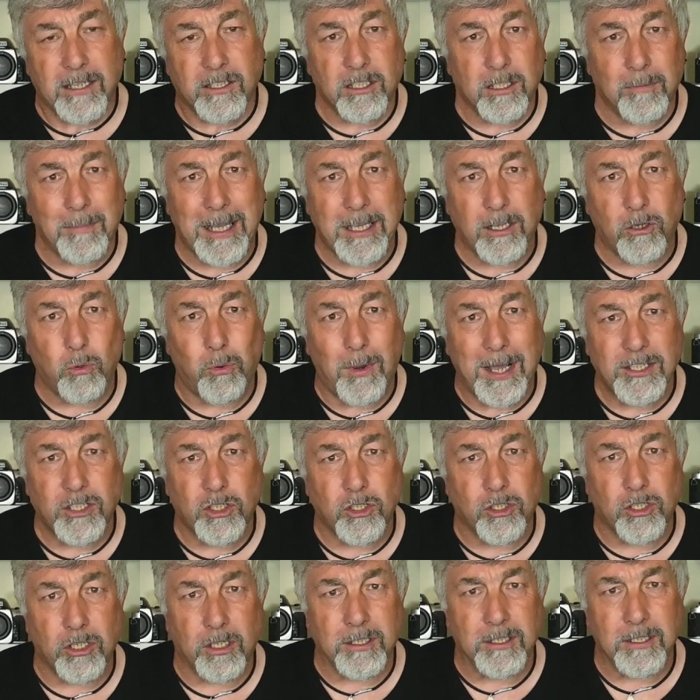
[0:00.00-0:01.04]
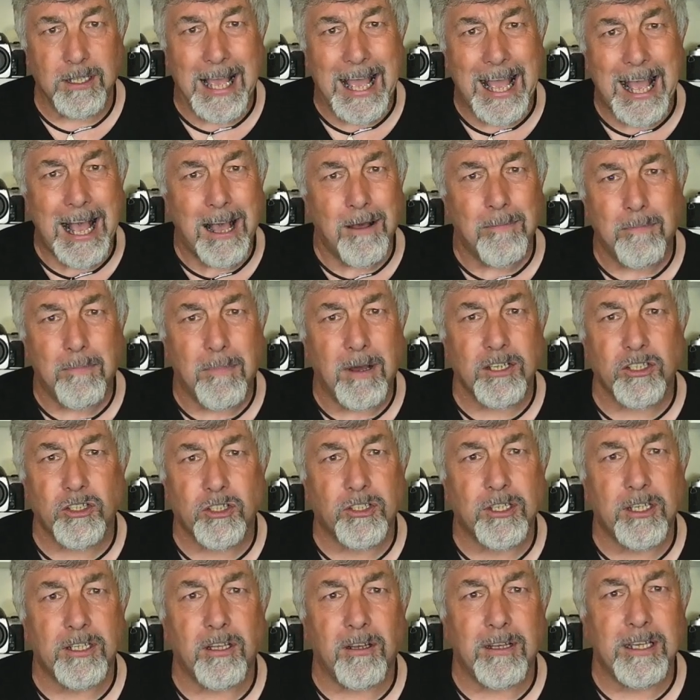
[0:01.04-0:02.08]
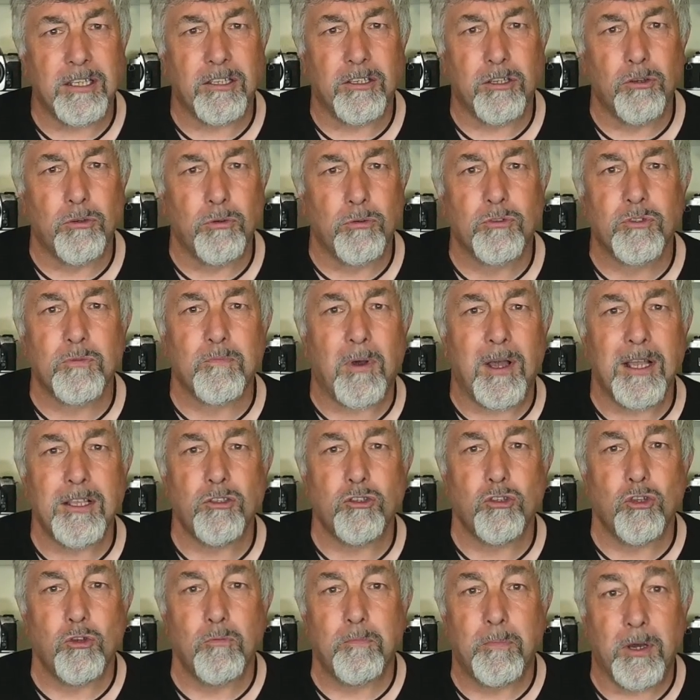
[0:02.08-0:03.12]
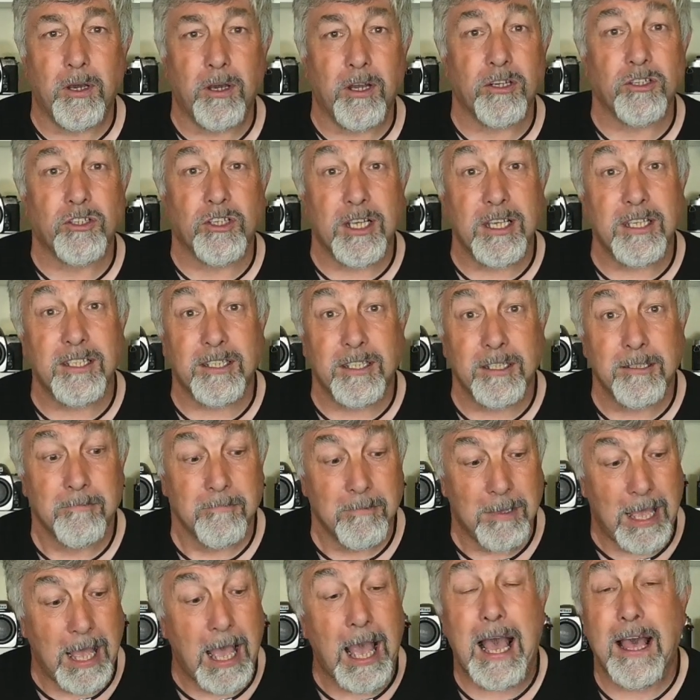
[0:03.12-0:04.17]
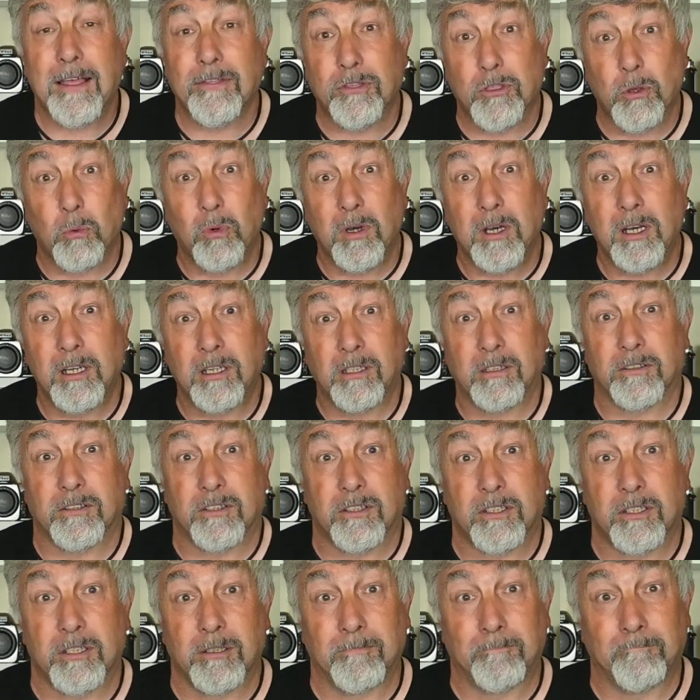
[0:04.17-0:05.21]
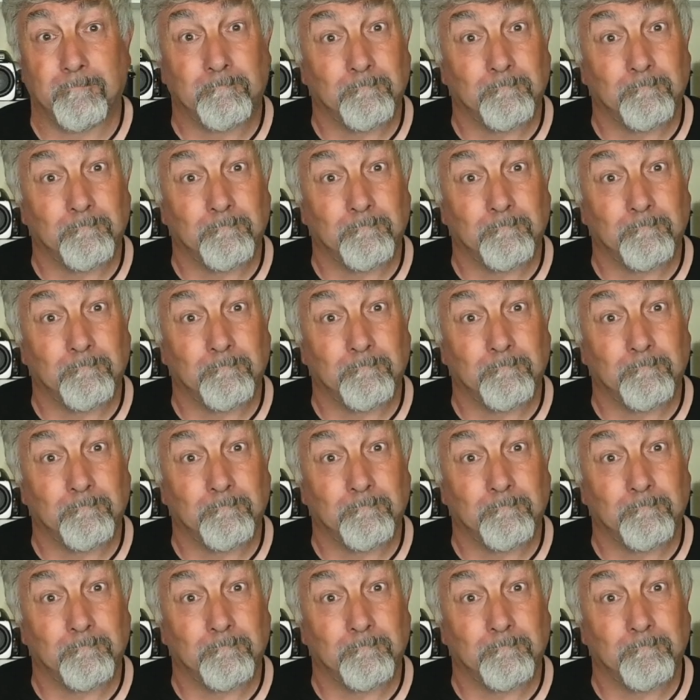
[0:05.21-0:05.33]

to the main question, how much did I use my new purchase at the Worlds?